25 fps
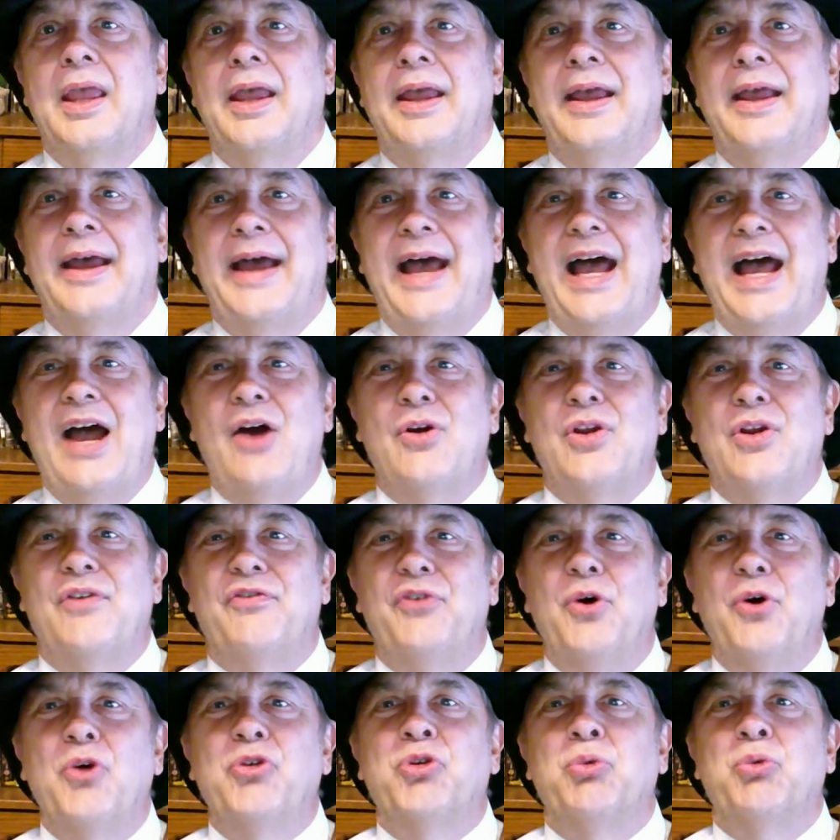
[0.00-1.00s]
Howdy
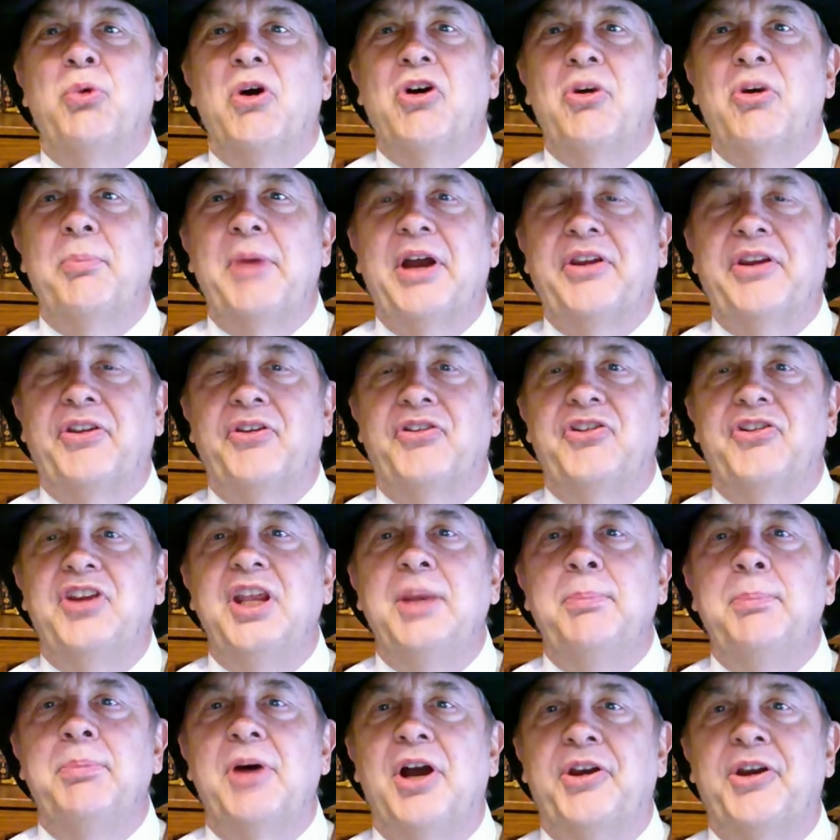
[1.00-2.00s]
folks, welcome back to the
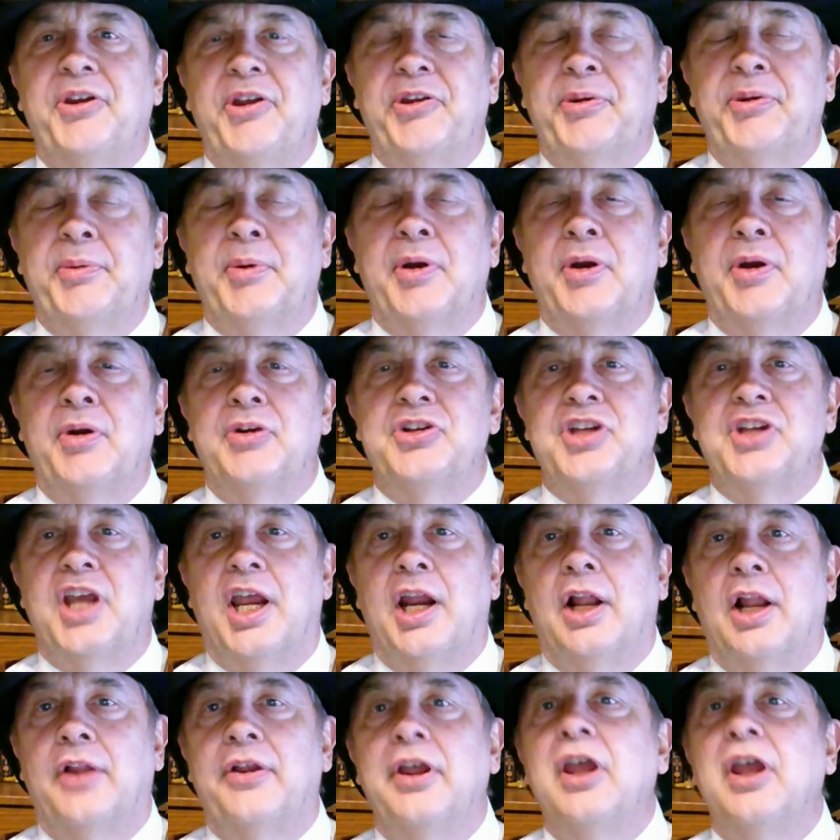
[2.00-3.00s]
Steampunk Desperado
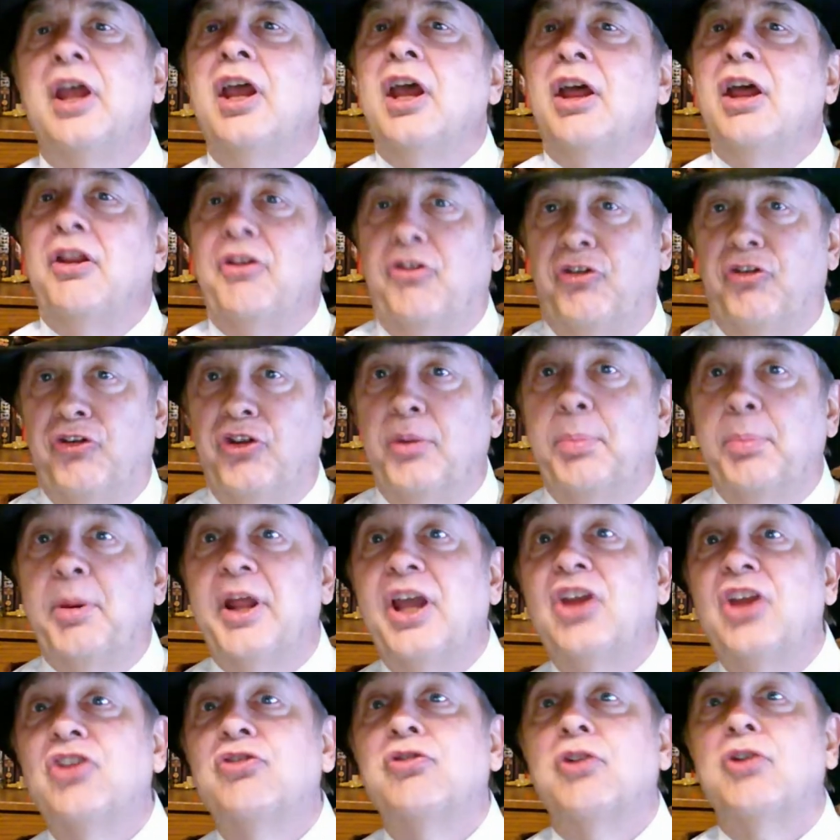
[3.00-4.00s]
channel. This is the
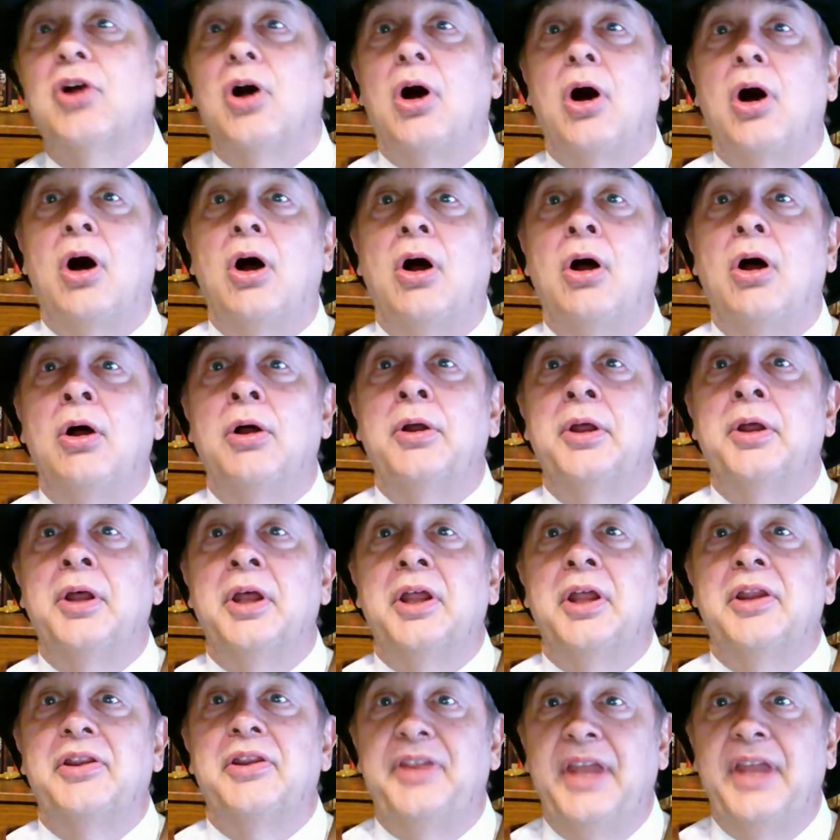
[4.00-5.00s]
place for all
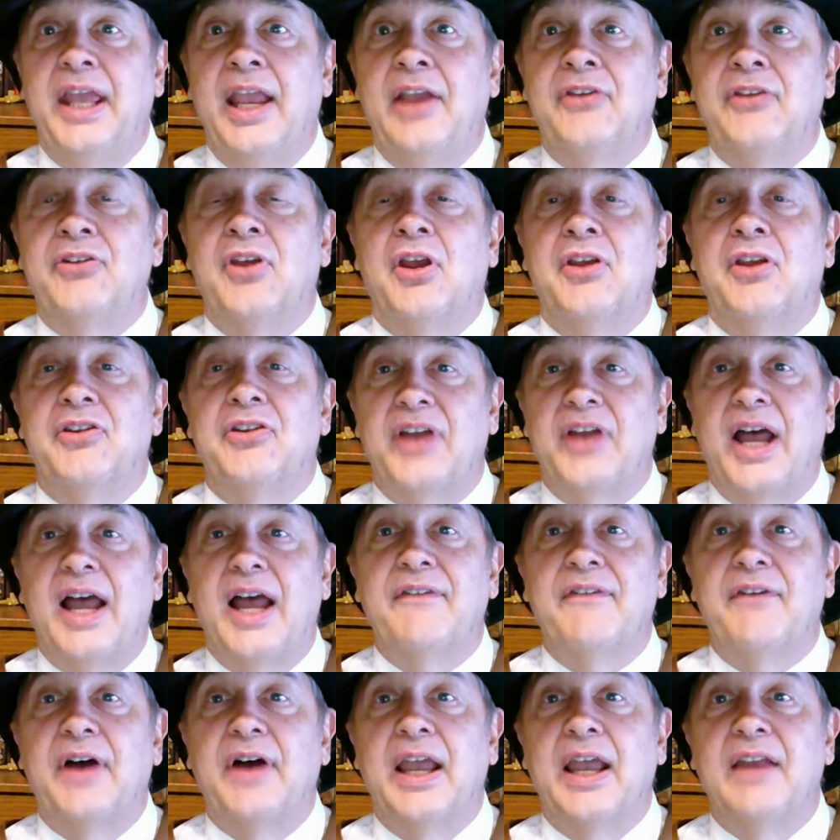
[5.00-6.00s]
things
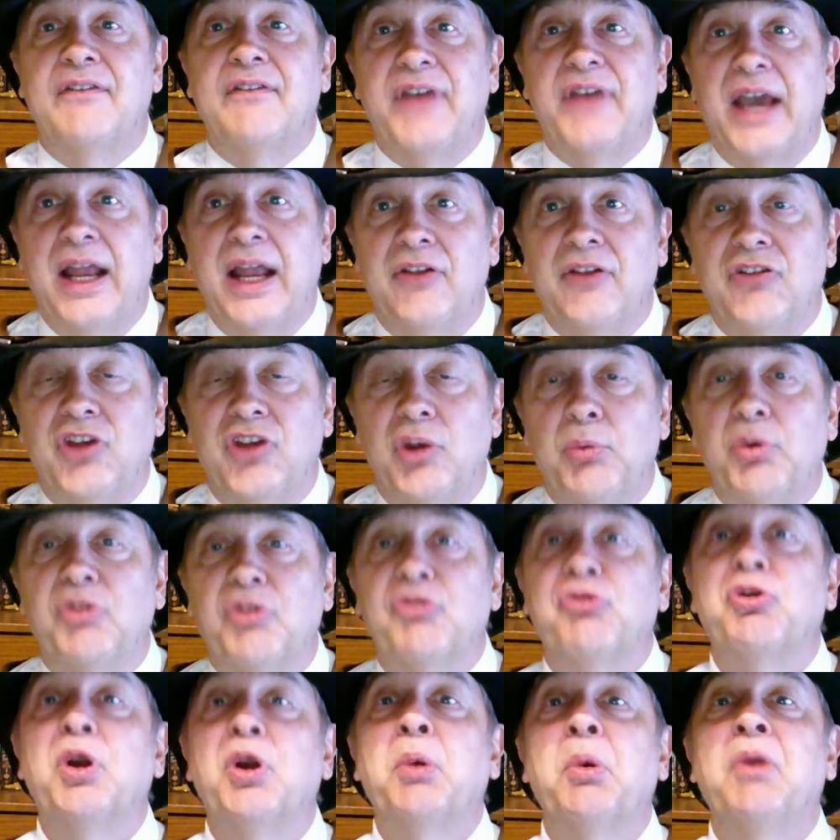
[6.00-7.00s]
sci-fi and fantasy with
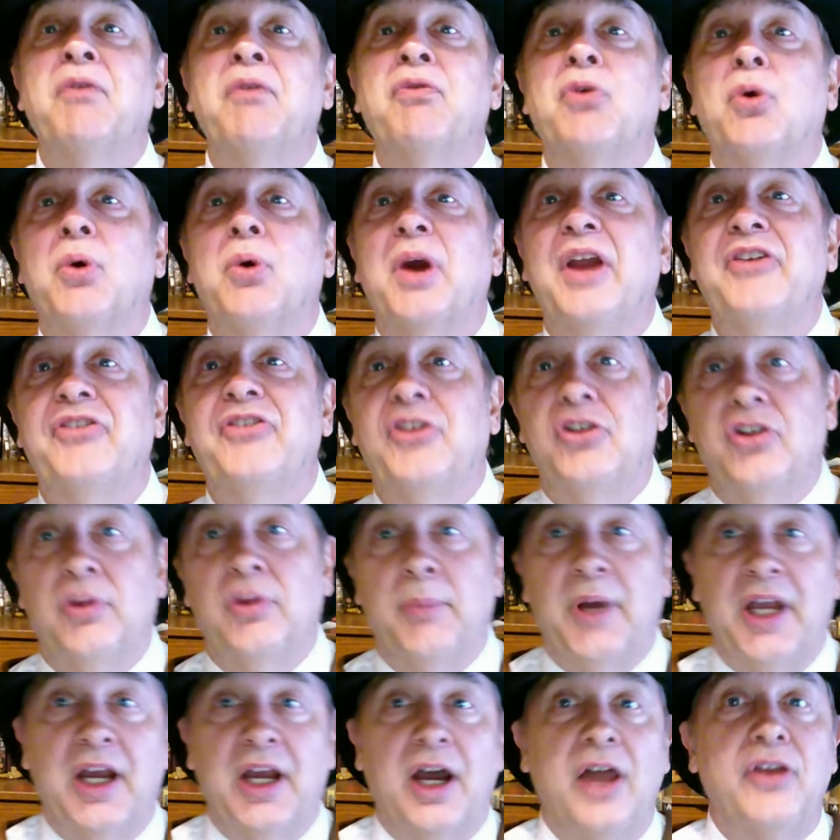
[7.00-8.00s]
frequent forays into
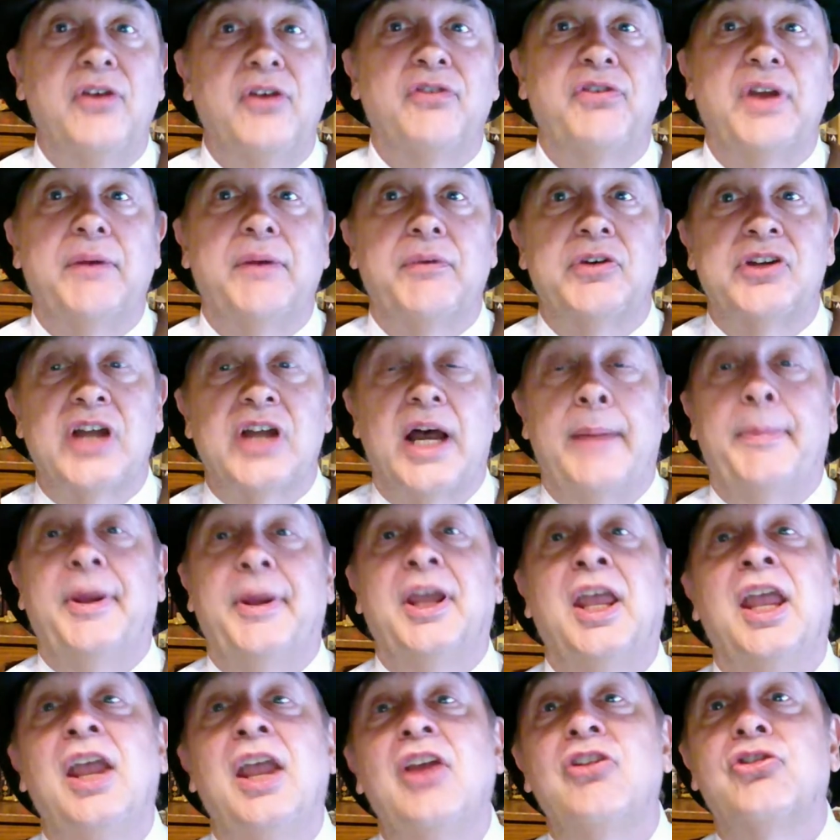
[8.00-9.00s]
my other favorite topic,
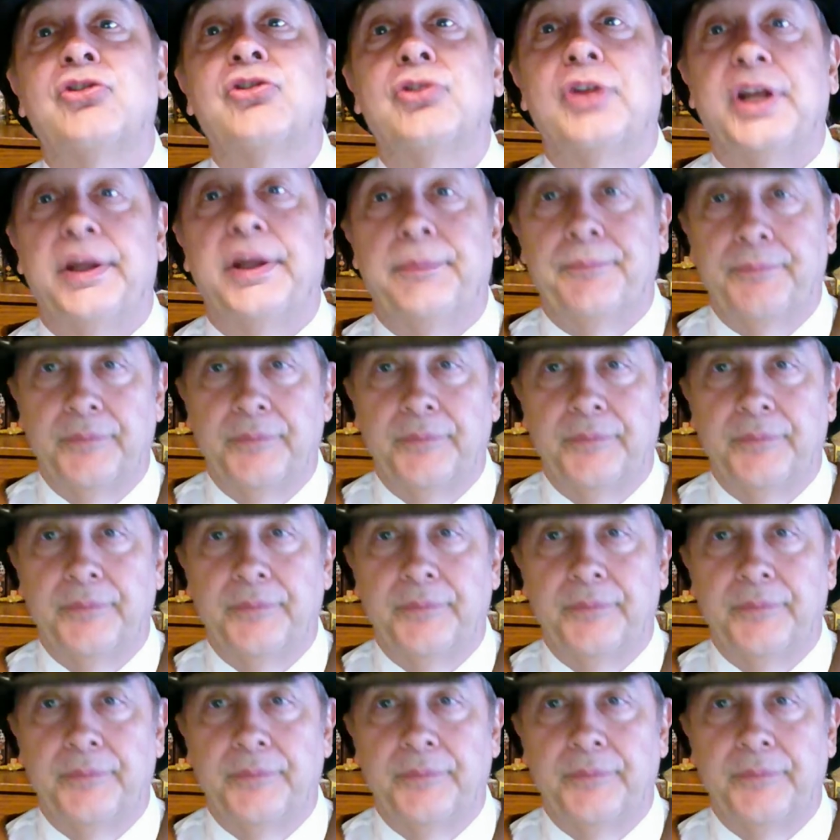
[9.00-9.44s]
history.